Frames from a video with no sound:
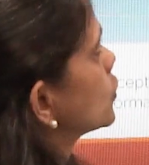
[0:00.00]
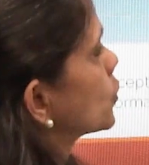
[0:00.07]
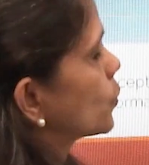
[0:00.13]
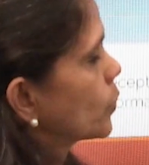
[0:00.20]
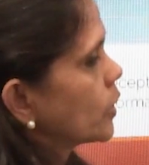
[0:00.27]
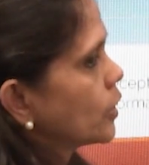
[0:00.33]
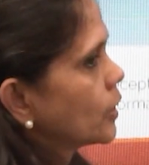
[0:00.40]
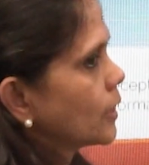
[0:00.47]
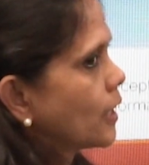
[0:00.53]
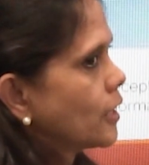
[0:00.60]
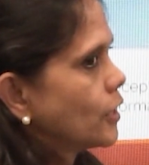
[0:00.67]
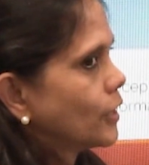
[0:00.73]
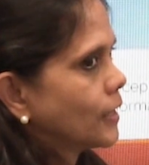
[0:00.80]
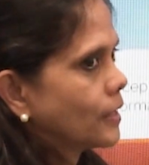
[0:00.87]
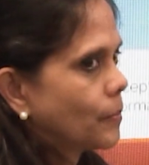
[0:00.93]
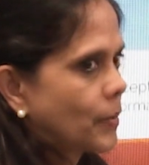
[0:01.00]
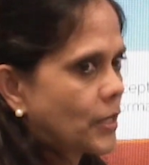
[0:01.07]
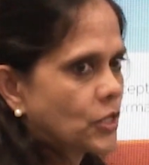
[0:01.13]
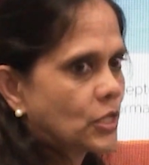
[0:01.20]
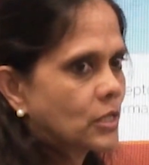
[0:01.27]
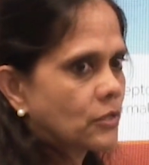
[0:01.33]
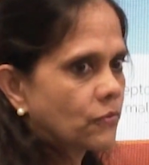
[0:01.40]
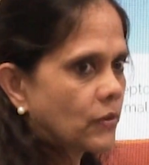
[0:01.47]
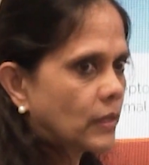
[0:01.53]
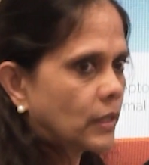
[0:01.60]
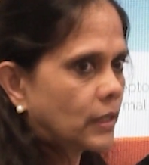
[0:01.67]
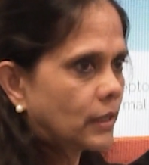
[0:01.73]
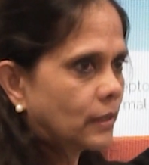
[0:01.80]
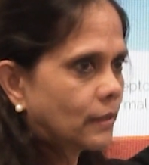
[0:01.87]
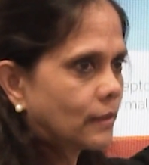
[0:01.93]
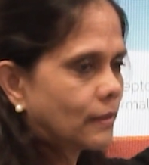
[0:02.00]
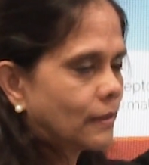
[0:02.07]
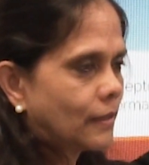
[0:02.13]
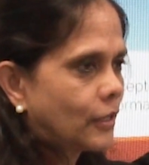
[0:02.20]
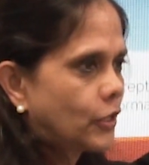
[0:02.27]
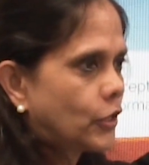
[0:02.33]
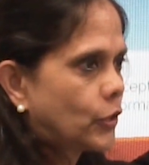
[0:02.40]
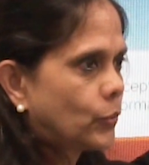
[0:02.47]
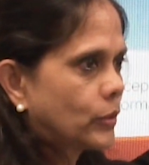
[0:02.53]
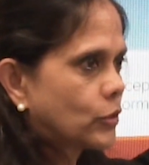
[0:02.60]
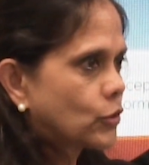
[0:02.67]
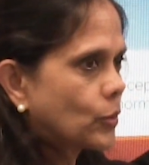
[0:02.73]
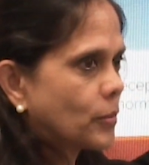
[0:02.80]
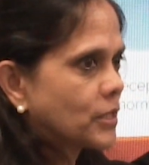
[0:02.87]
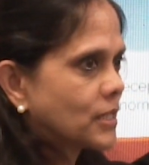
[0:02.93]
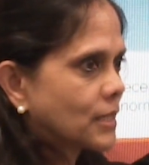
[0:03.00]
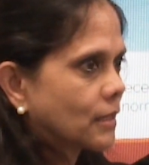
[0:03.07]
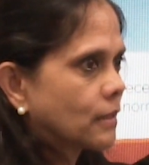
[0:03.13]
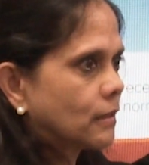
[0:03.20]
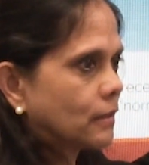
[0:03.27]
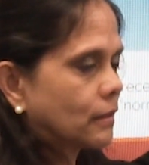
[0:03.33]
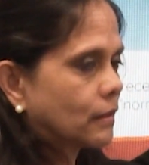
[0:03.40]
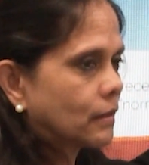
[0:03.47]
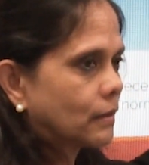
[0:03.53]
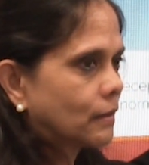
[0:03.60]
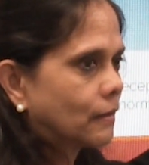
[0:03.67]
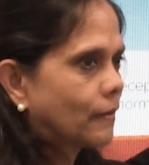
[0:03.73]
So what do you how do you think the patient is feeling here with so much signaling?